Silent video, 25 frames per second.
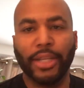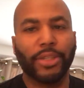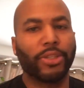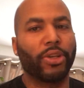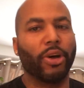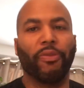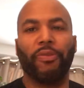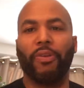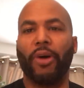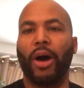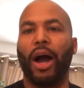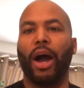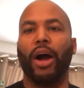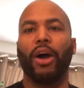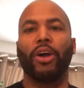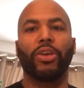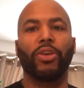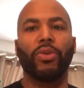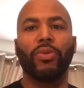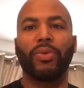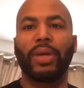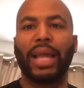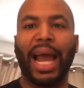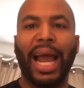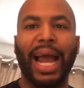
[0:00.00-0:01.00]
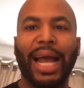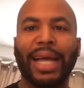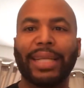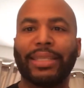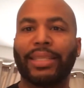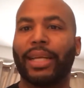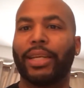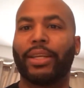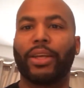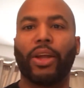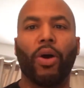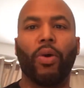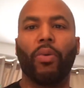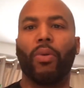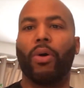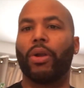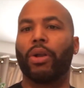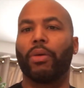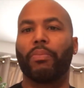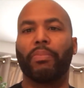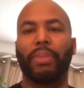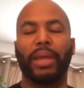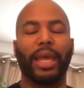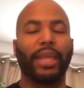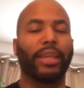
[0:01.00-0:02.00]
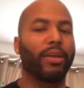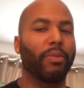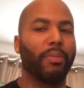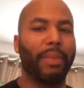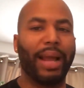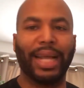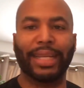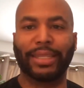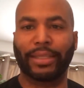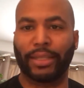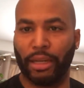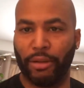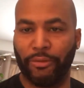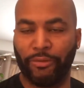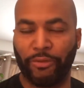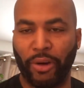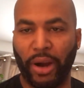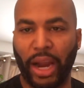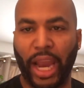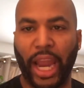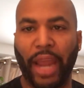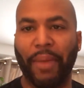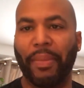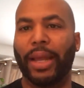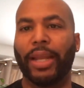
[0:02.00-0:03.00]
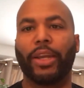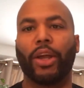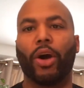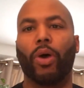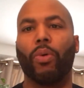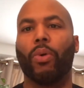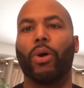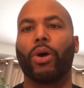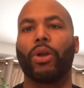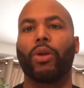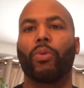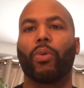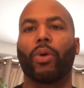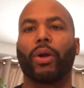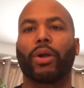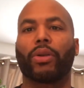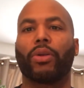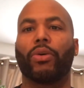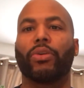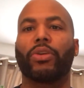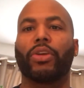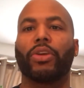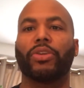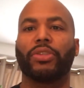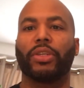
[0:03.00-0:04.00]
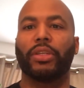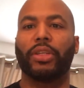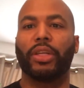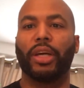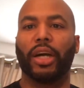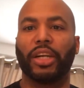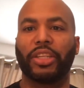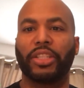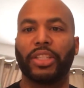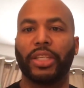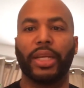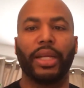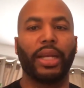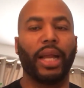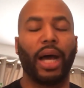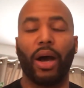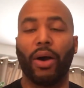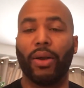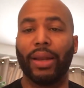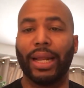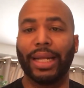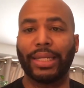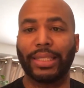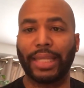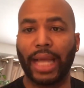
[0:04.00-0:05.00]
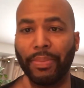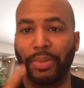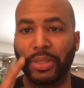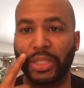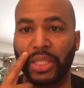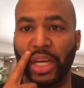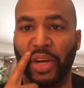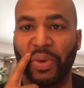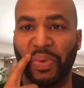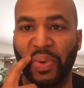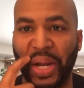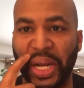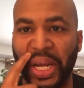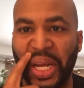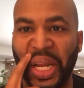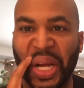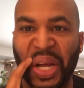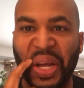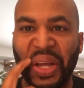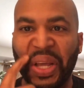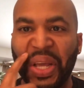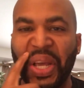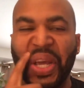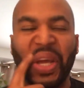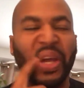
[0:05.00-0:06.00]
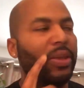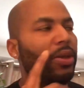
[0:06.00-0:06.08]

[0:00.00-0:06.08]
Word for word: So for all you guys that don't want to be in your masculine frame and don't want to work on your seduction and all that type of stuff right there,